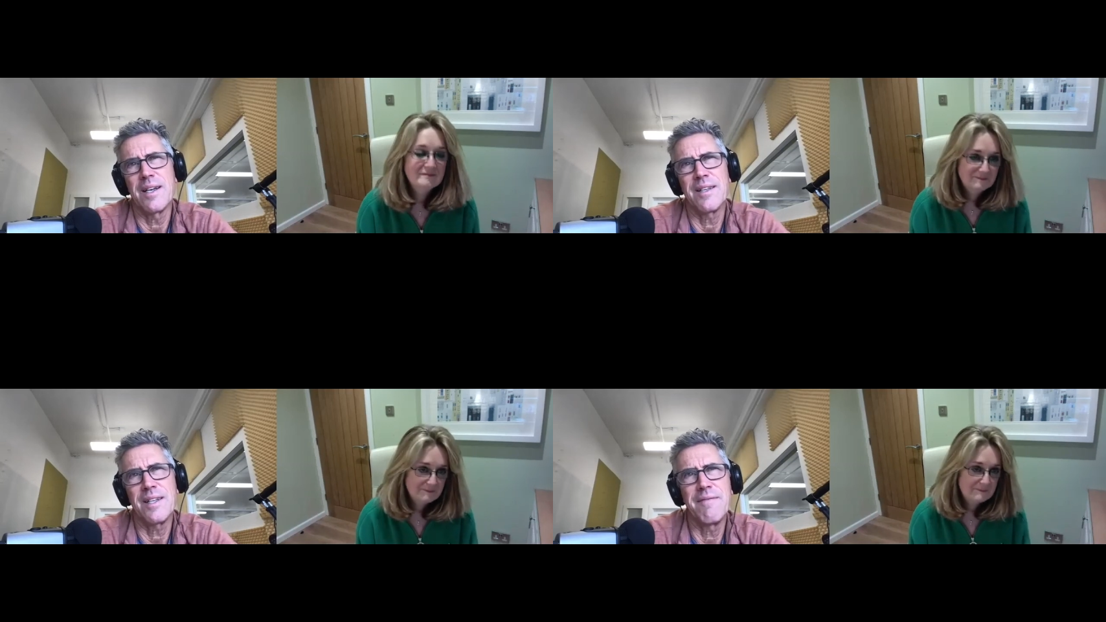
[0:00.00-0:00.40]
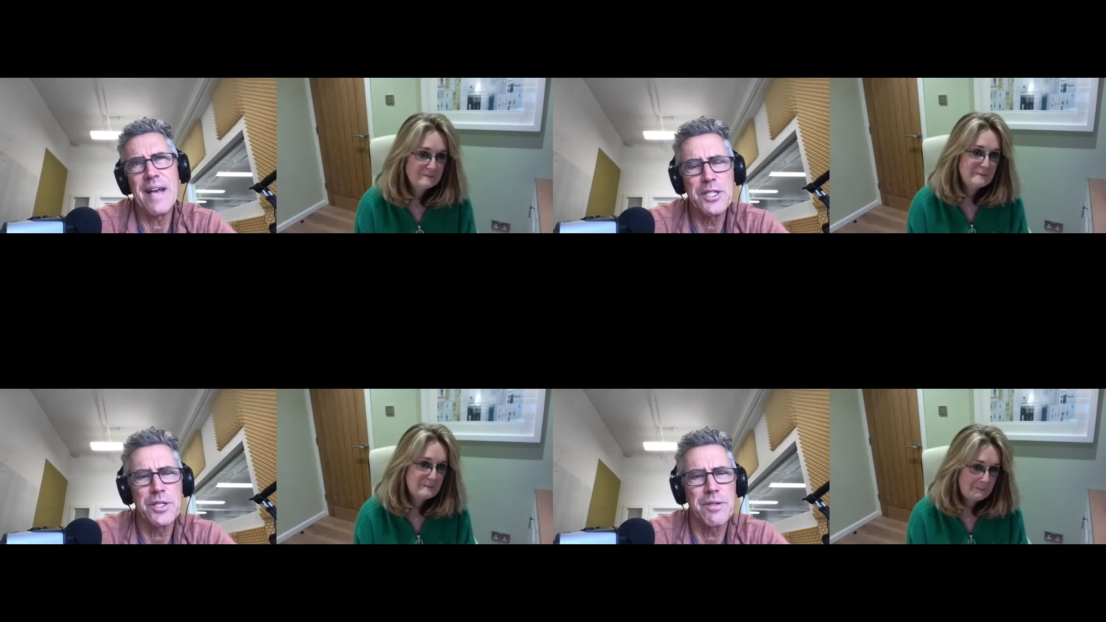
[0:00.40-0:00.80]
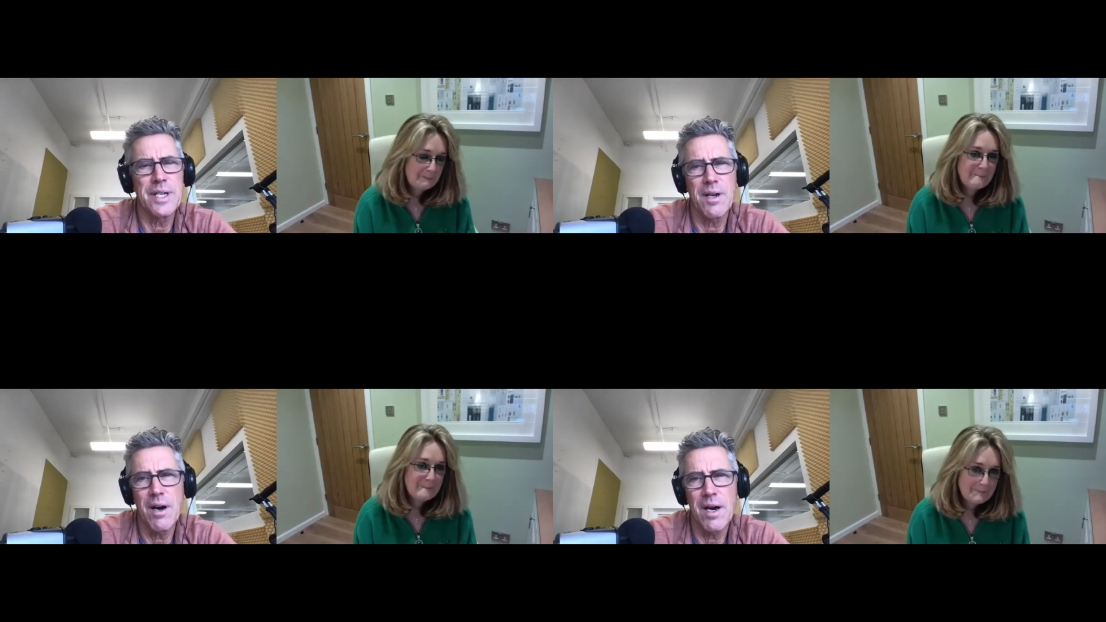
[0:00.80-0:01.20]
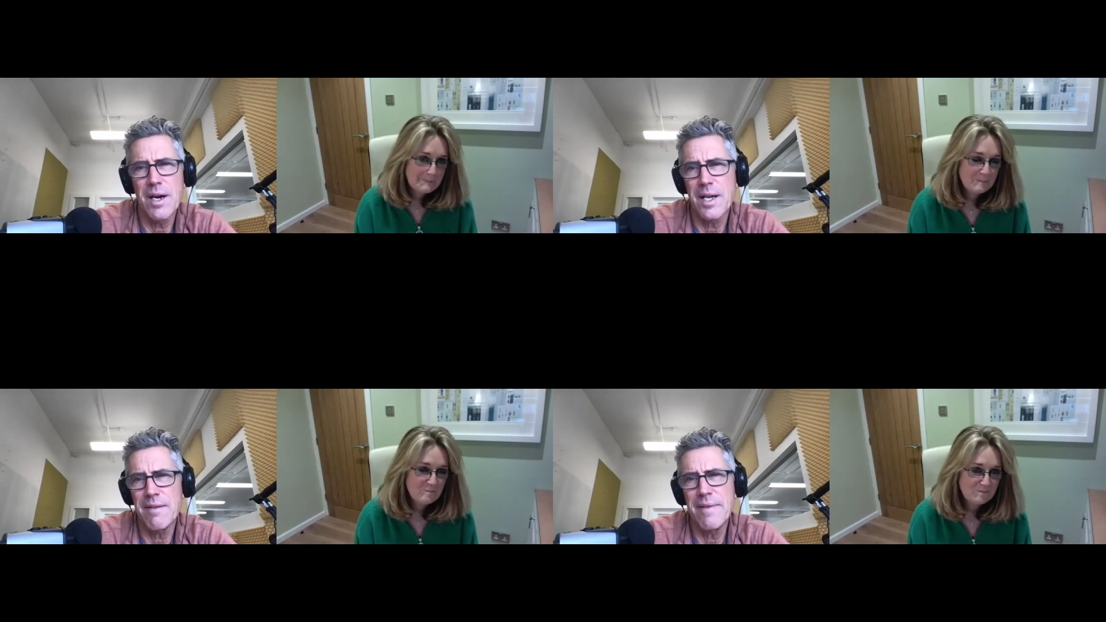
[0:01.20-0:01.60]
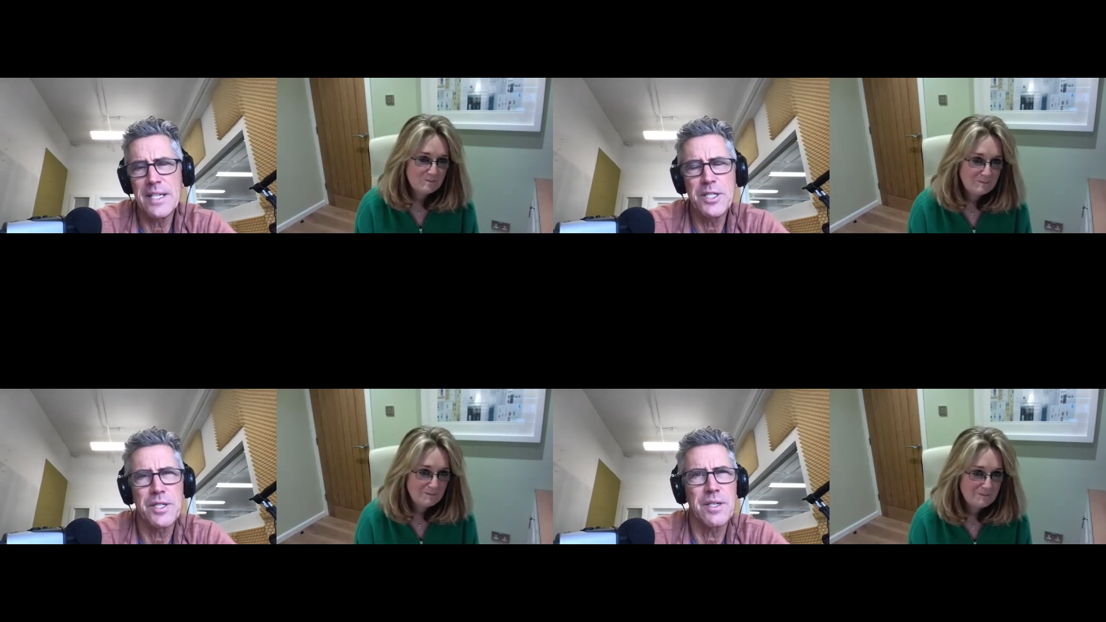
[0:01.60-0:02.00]
Speaker 1: adventure in art
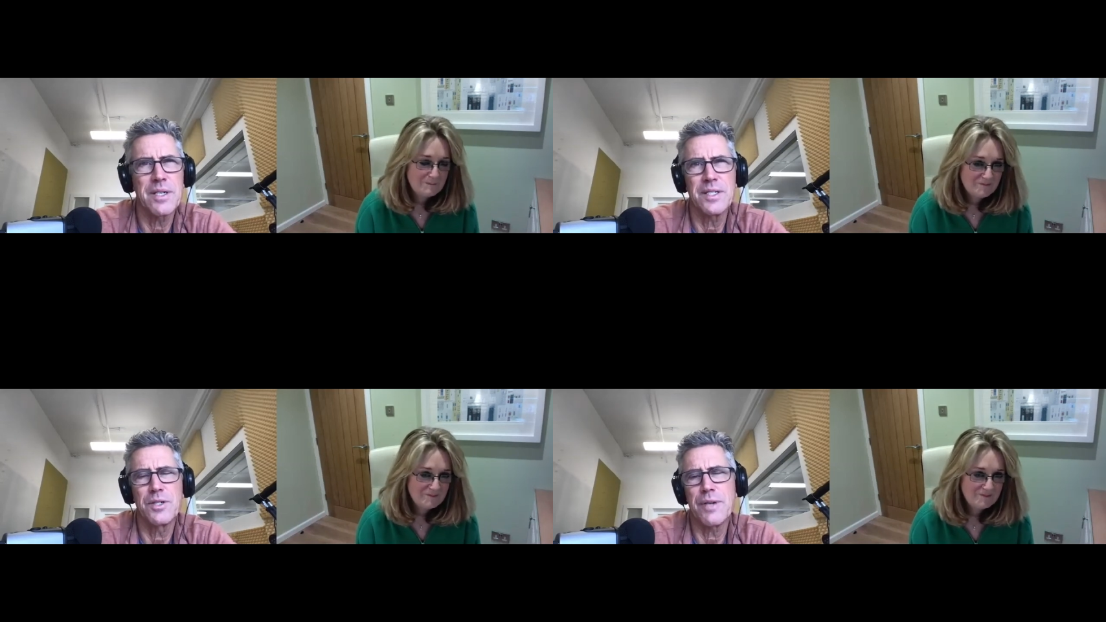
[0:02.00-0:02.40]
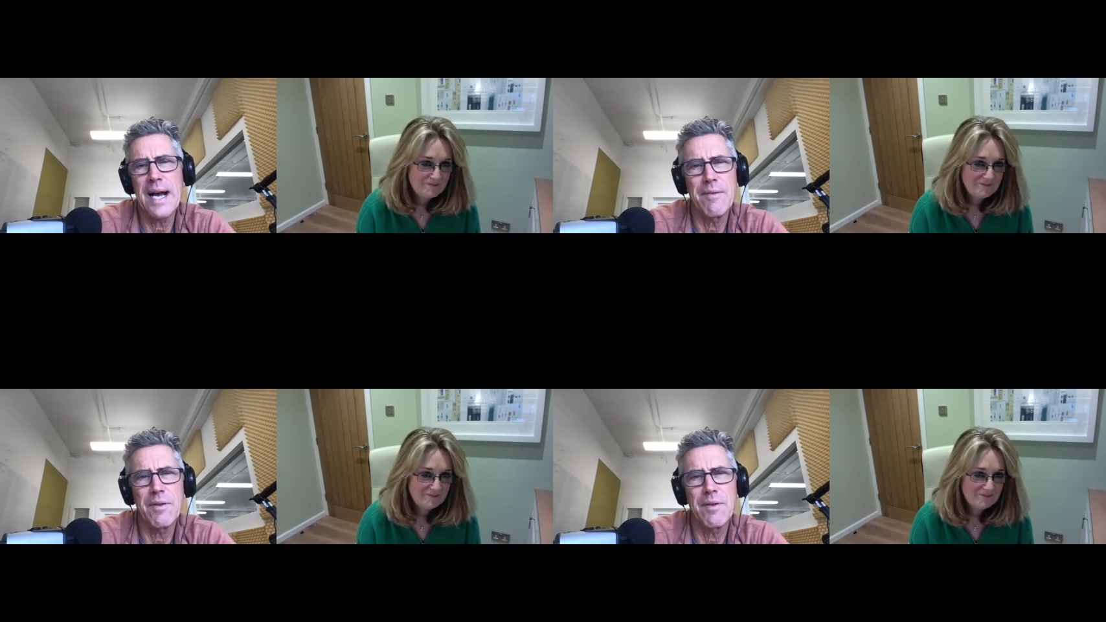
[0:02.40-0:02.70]
adventure in travel